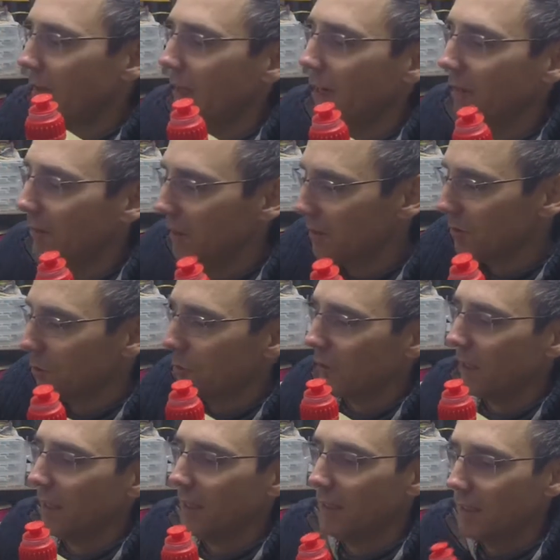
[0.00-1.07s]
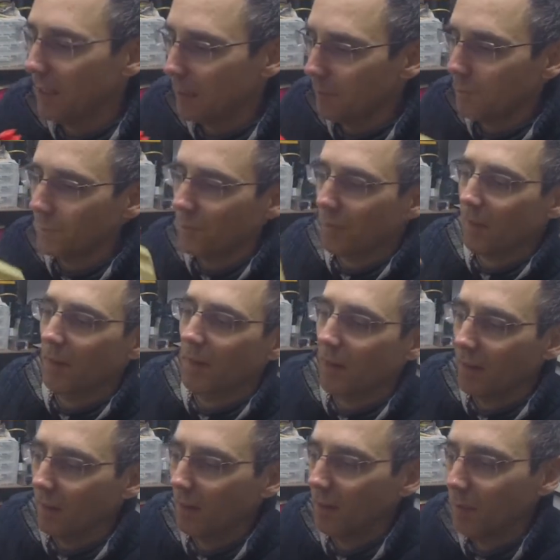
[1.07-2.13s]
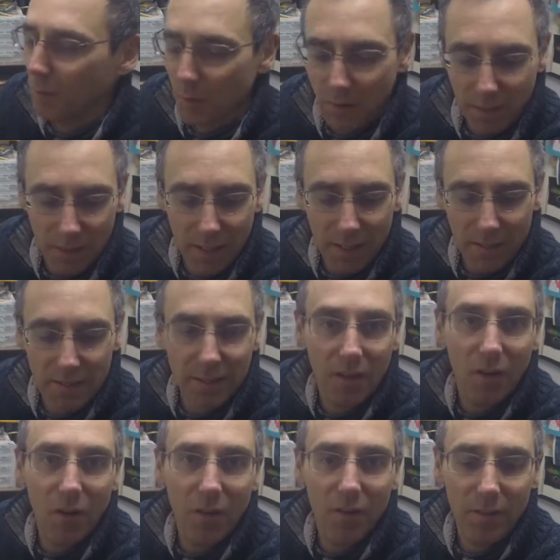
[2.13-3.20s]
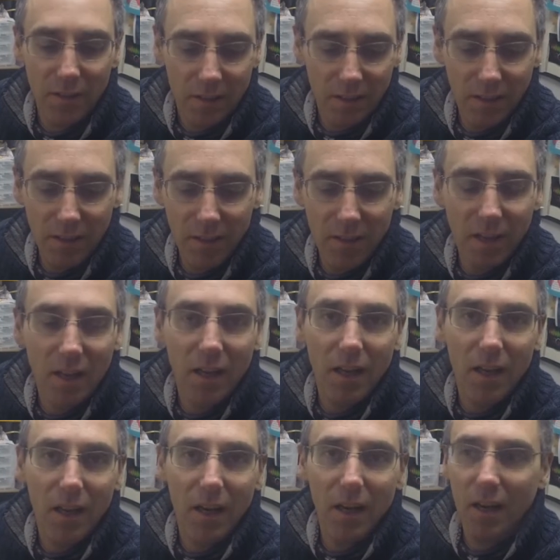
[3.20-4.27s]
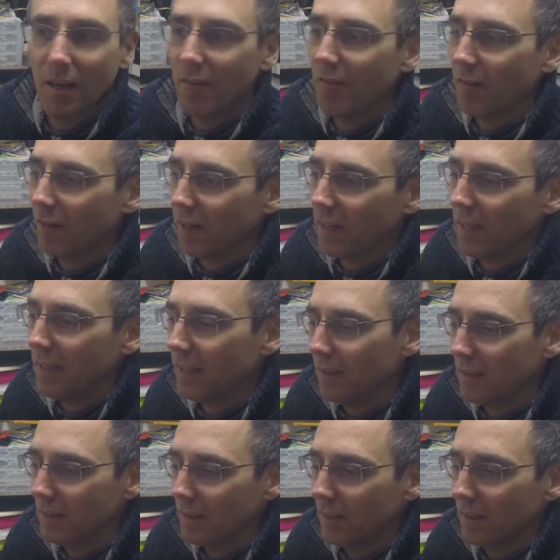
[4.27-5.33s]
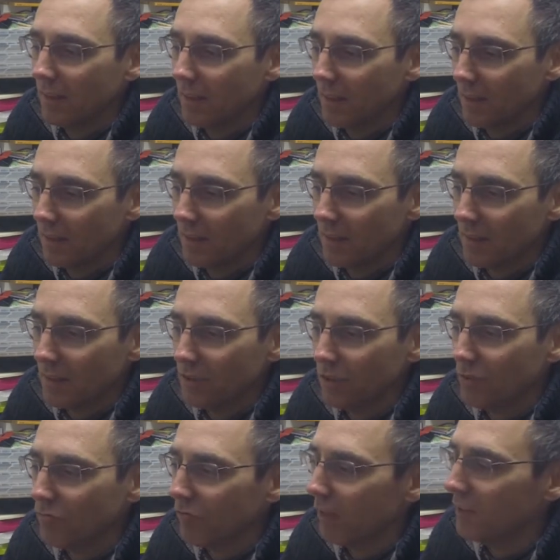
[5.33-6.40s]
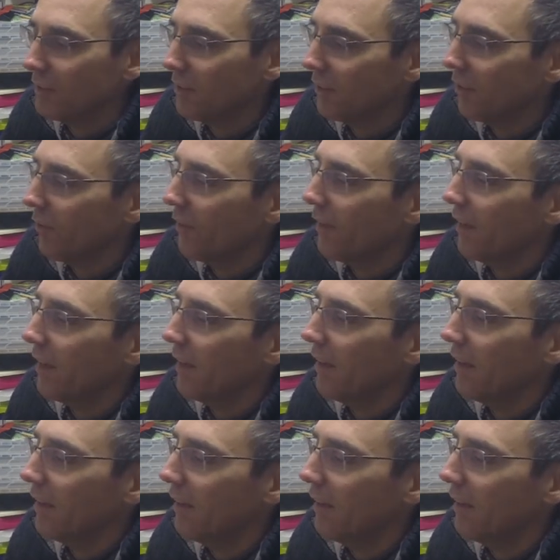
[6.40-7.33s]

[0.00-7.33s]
everything's all cleaned up. I've put the gasket on ready, so it's just rested on there.